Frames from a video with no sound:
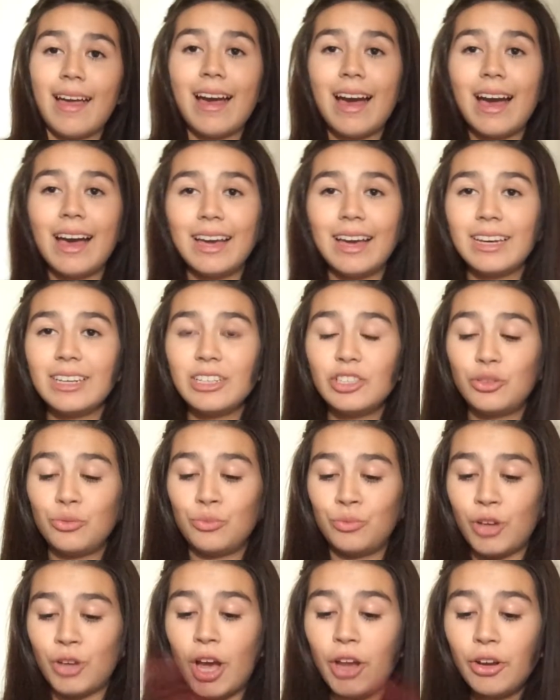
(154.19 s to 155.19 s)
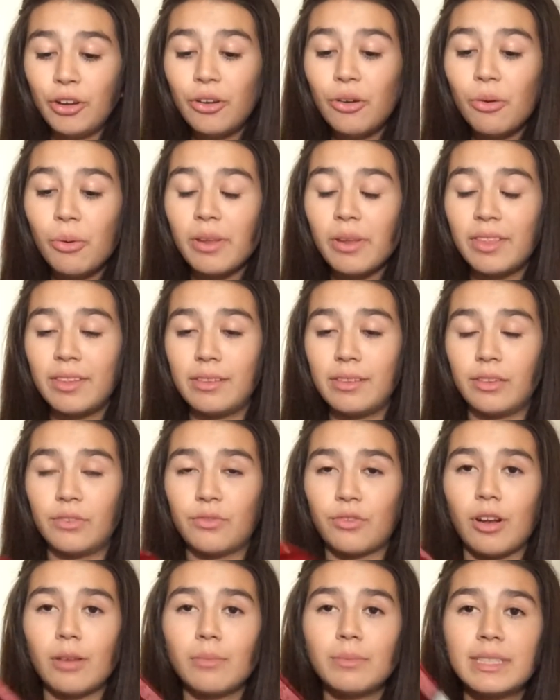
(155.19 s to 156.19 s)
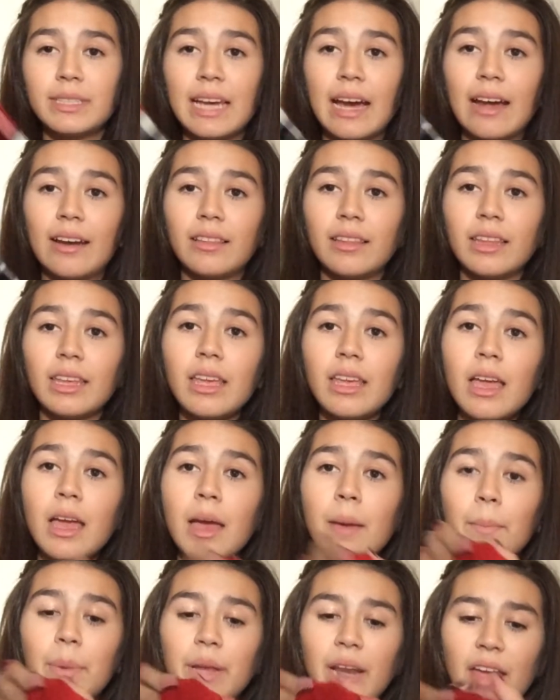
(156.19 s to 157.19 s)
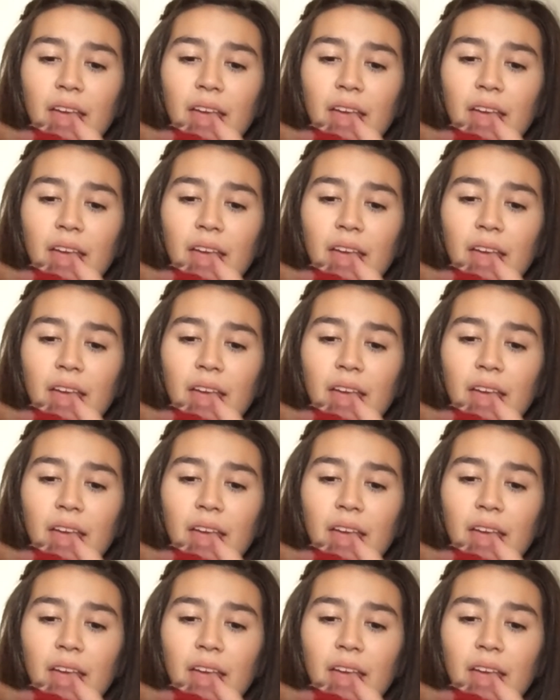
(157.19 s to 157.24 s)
I do not know where this is from, sadly, but